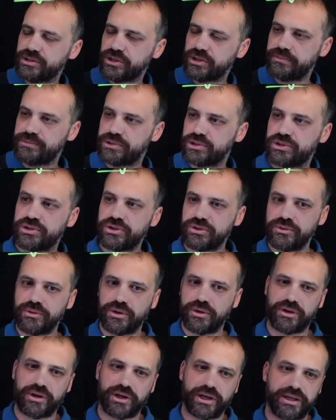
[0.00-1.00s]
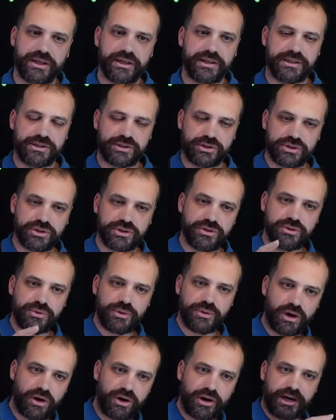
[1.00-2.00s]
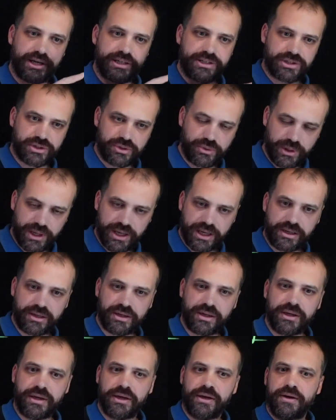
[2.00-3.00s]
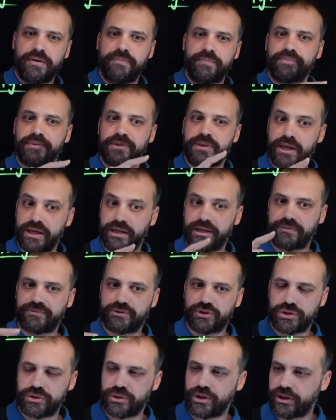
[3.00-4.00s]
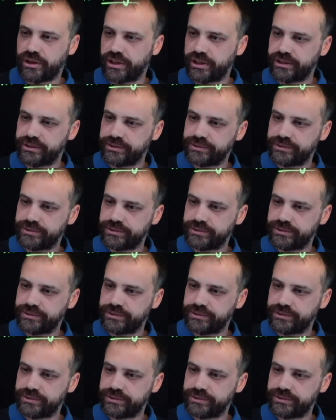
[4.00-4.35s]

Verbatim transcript: times two i is two i squared negative two i.